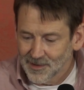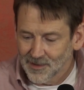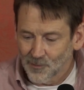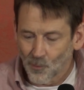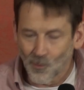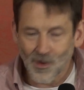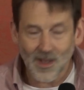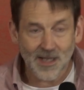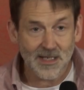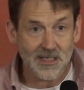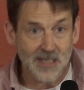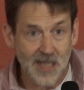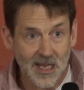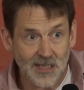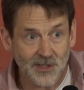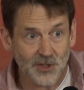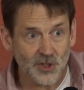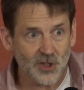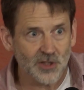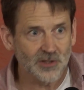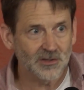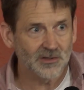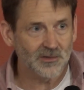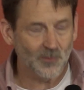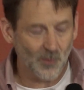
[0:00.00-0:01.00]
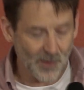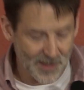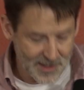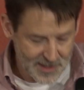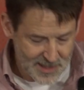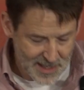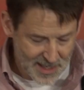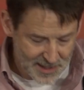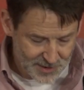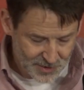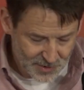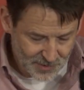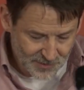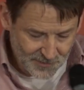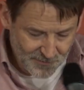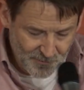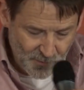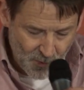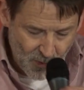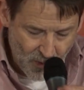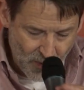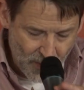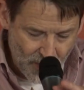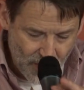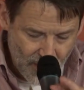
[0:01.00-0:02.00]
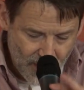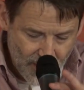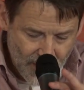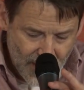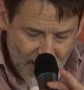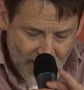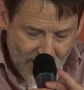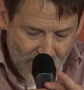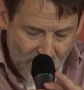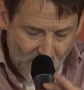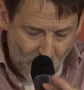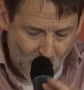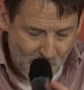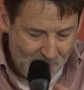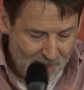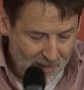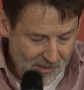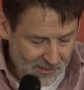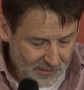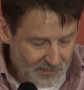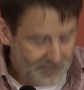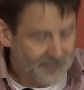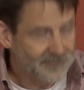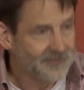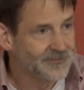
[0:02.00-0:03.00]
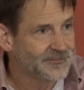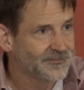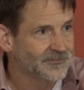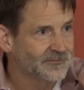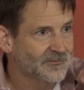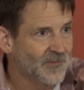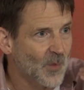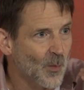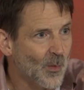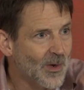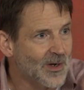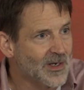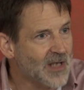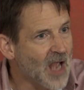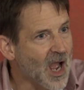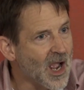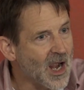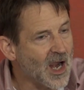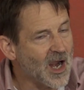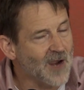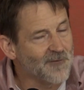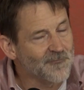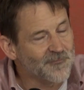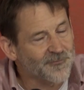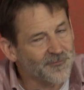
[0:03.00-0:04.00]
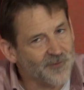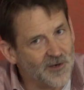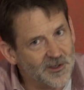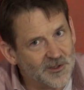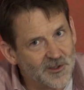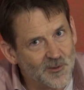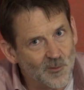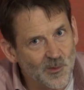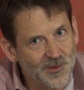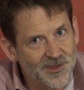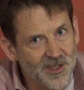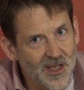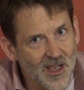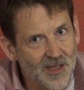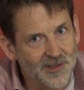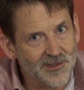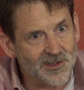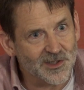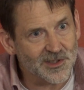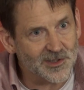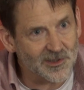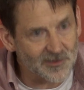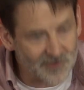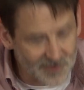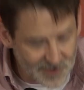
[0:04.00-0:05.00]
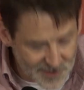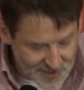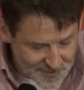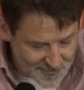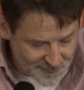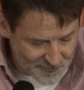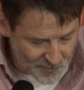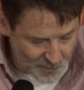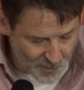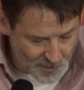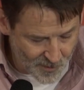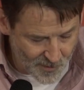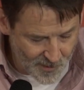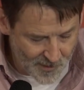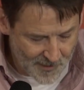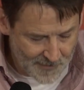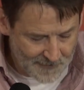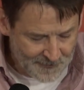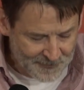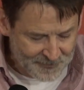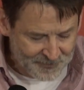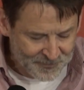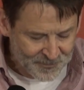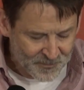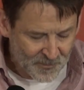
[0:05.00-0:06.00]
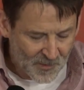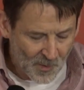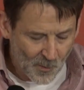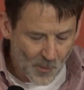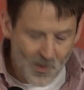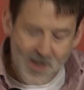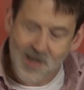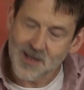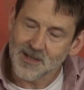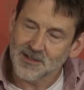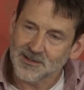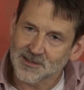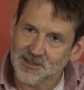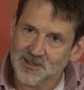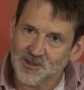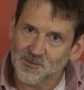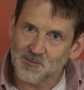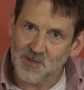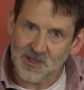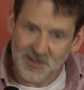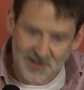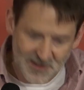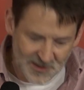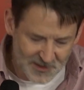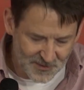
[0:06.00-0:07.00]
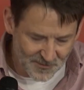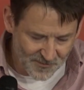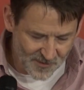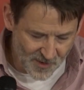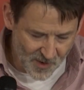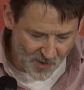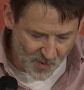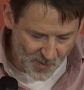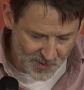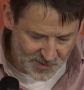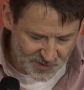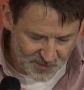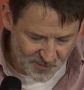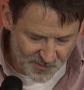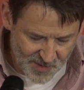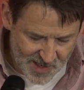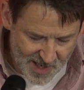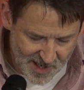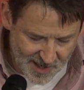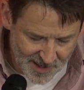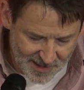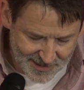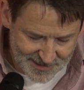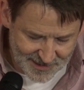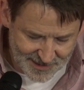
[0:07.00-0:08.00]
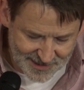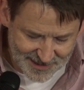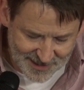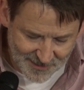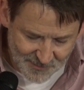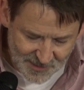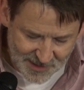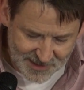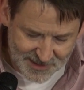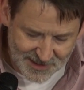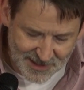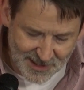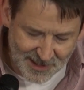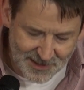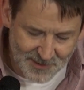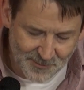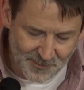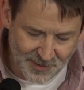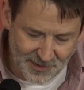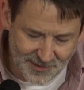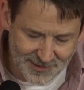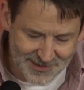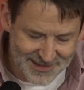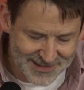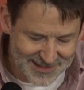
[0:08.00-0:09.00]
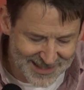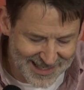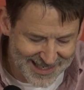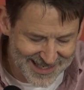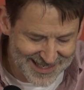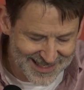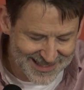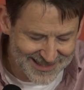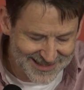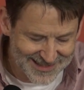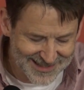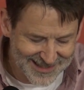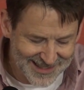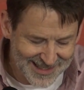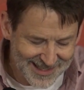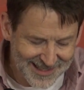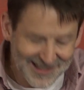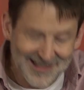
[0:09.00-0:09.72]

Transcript: nature? Why nature of war? Well, when confronted with the uncertainty of war, we as a species have always relied to some extent upon science